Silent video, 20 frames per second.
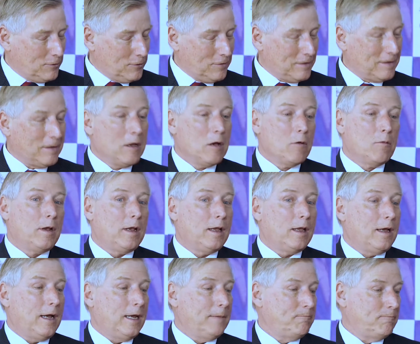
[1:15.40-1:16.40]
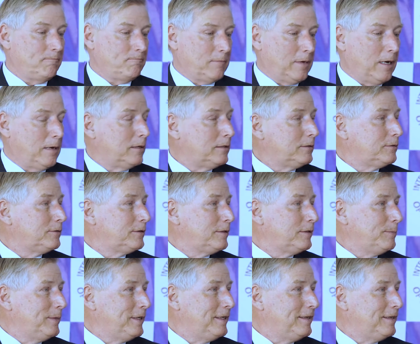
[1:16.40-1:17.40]
good. Well, I'm honored
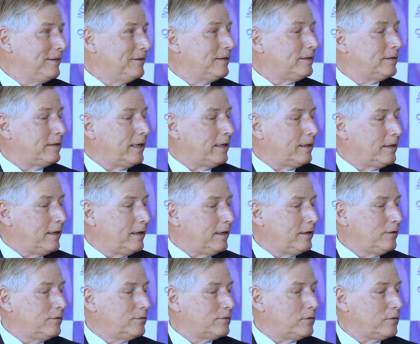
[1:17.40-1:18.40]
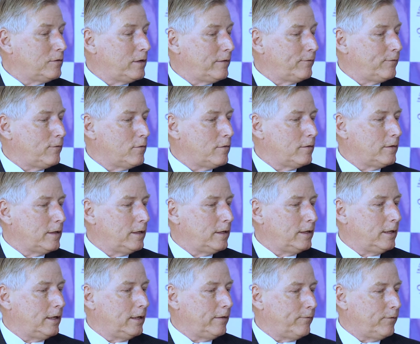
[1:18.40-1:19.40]
to be here, and thank you, Zola, for
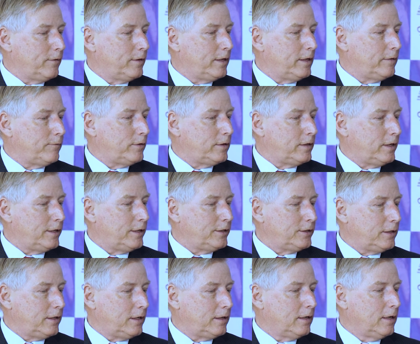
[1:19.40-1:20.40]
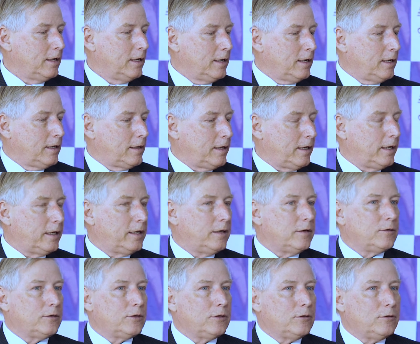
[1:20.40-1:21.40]
the invitation, and thank
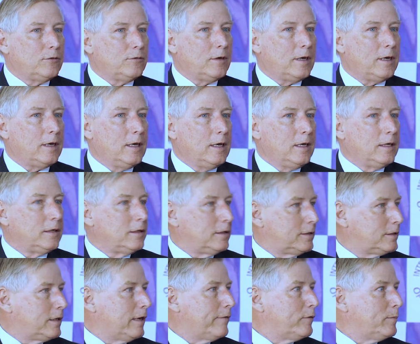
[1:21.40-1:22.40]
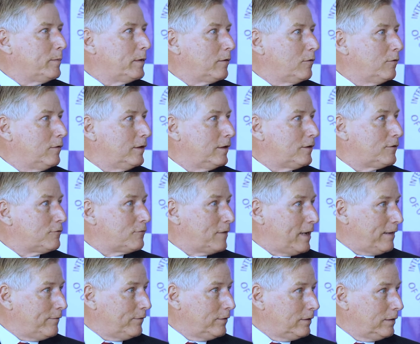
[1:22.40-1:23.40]
you to Discover Mongolia
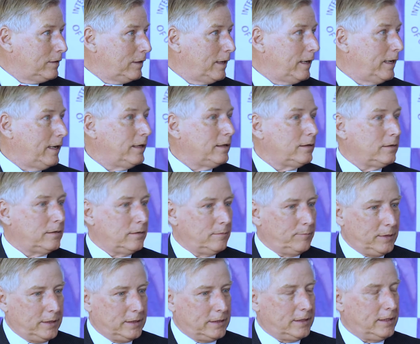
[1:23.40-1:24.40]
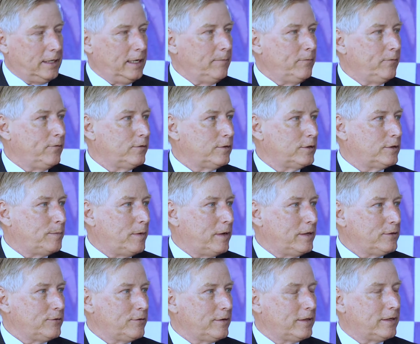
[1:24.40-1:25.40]
Travel and to BCM for
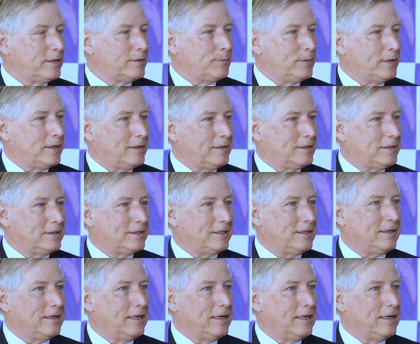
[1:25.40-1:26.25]
sponsoring this, because